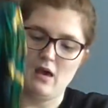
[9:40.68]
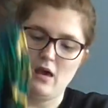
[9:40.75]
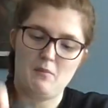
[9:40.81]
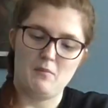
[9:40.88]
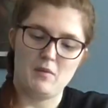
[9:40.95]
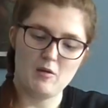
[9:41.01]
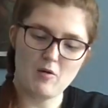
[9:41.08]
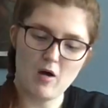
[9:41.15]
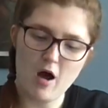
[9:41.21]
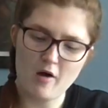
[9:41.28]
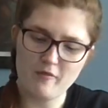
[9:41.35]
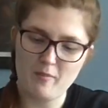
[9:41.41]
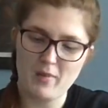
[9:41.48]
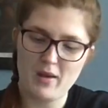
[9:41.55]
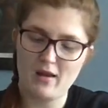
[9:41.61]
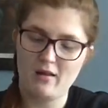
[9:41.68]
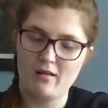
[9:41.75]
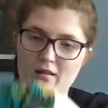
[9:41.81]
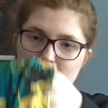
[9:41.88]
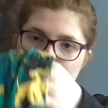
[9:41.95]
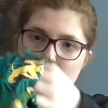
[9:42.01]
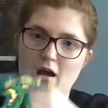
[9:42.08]
Um, there are other
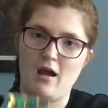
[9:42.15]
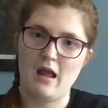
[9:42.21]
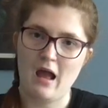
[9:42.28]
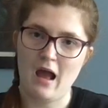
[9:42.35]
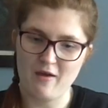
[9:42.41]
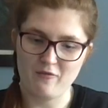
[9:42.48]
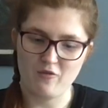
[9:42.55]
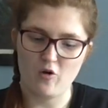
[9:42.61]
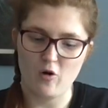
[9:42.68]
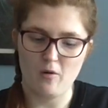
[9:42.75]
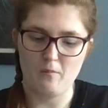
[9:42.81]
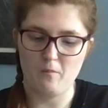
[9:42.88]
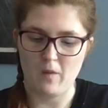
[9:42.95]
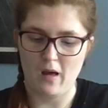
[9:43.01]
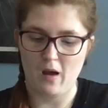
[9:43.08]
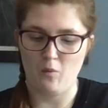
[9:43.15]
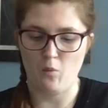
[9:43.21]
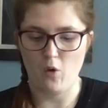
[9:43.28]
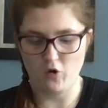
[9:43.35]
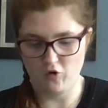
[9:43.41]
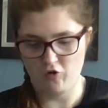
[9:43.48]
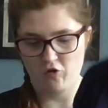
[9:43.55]
bits that I have got but I
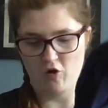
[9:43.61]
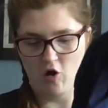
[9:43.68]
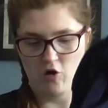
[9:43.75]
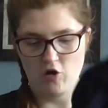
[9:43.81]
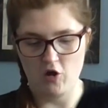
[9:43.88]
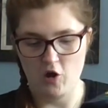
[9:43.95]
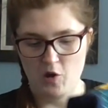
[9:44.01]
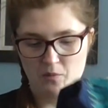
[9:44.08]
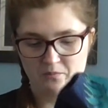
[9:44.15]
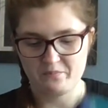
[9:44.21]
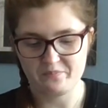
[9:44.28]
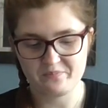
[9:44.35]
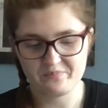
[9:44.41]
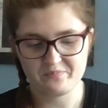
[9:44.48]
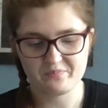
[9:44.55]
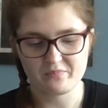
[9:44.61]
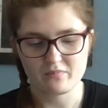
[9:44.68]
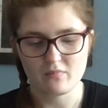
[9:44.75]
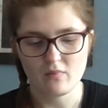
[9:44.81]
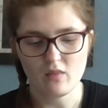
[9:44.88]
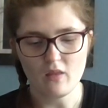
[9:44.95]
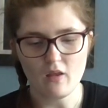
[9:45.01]
won't show you.
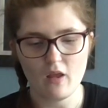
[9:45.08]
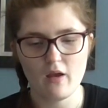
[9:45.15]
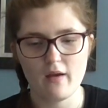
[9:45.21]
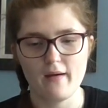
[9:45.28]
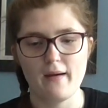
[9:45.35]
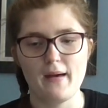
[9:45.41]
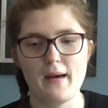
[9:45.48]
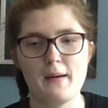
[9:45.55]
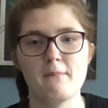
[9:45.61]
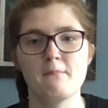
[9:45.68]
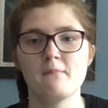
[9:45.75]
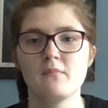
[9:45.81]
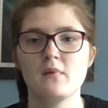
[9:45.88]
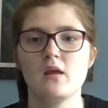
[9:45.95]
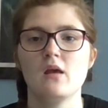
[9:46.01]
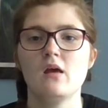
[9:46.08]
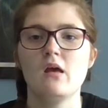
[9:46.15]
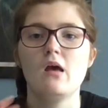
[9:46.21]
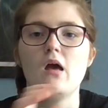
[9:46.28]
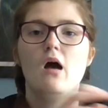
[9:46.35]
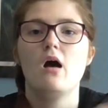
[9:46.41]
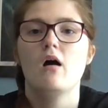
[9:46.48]
Um,
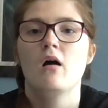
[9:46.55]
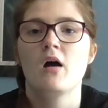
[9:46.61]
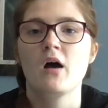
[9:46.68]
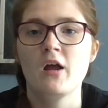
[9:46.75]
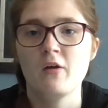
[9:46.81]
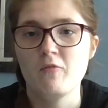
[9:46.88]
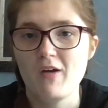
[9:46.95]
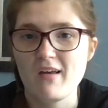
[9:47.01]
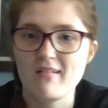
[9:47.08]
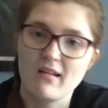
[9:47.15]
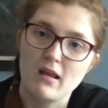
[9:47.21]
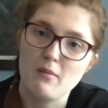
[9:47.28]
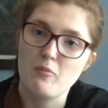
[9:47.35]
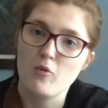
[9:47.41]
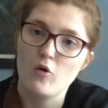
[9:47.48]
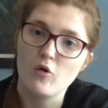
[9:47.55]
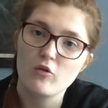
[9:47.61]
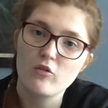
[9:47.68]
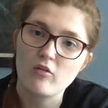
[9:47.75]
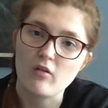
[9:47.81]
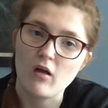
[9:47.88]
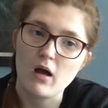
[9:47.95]
I recently
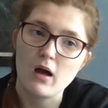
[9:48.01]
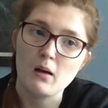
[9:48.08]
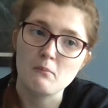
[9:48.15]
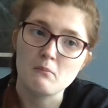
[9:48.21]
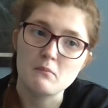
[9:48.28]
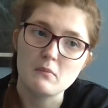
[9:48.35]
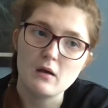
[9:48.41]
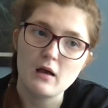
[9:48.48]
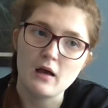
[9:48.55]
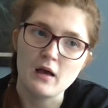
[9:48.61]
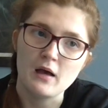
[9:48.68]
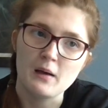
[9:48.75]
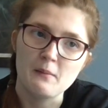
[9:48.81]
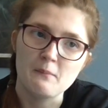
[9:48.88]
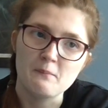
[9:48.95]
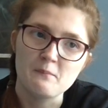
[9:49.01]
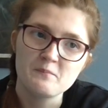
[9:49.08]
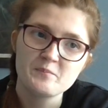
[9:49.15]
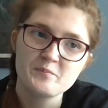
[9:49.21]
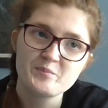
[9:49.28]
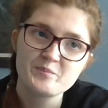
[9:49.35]
bought some, um,